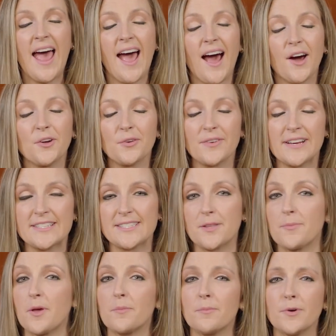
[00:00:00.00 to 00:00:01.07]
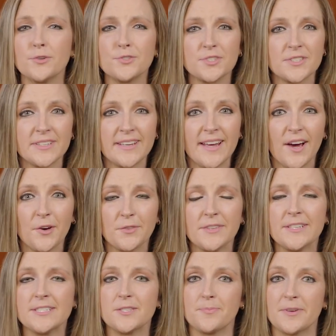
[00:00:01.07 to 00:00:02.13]
how to raise them emotionally
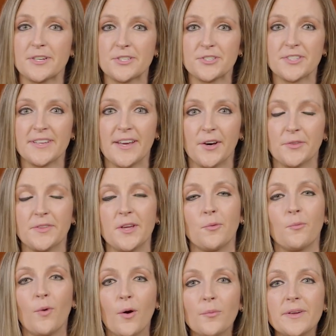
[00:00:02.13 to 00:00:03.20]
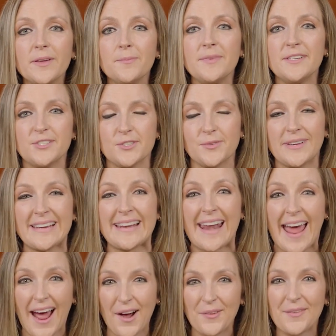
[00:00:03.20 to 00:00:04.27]
healthy, spiritually healthy, and what we can be doing
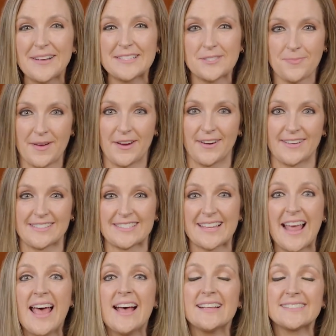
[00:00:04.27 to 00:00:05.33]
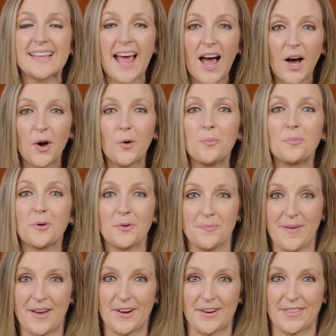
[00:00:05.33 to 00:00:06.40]
now as parents to help
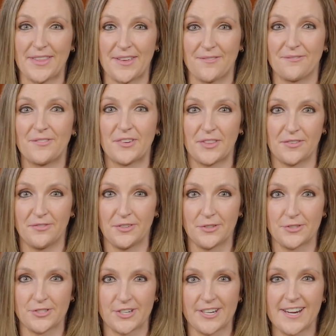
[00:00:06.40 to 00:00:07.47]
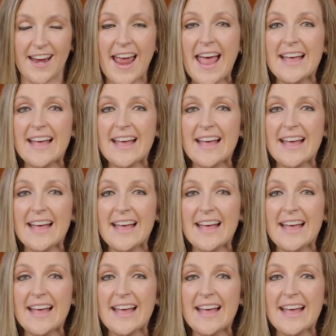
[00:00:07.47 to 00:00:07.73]
prepare them for the future.